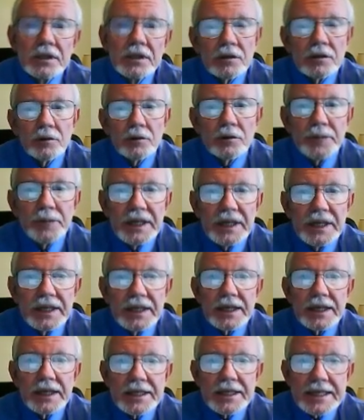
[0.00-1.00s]
or being
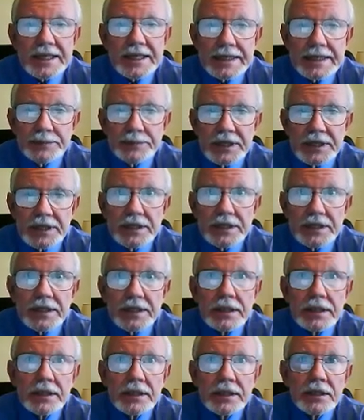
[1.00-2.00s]

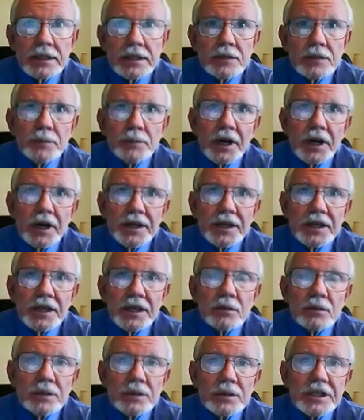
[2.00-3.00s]
examined by the
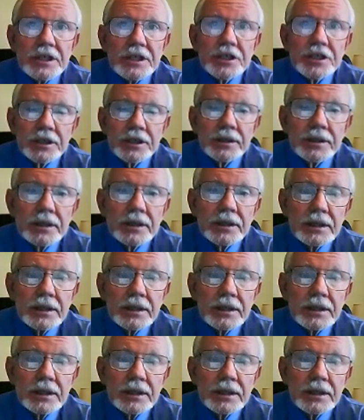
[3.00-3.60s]
Inquisition